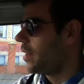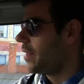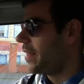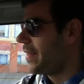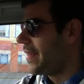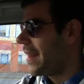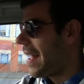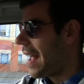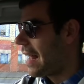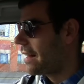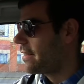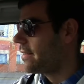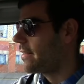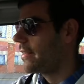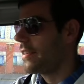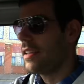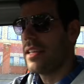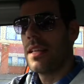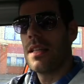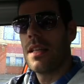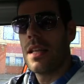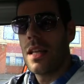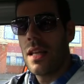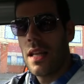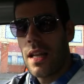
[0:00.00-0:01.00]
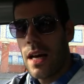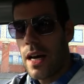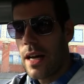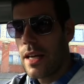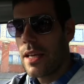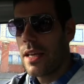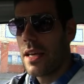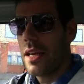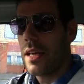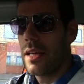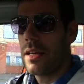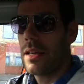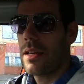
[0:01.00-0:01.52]
nasty,
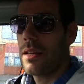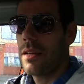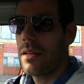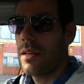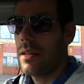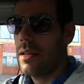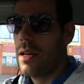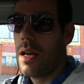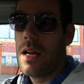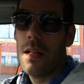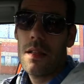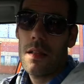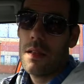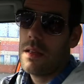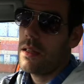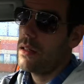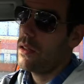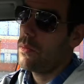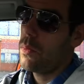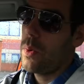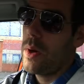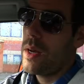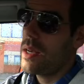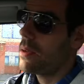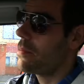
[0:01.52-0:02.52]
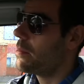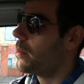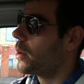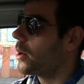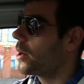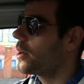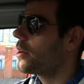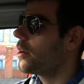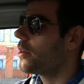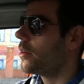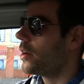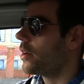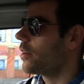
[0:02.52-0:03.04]
lying, and in a way
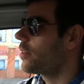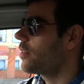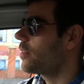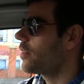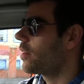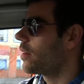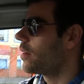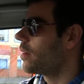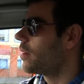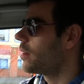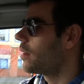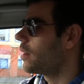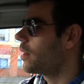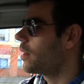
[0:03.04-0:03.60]
murderous,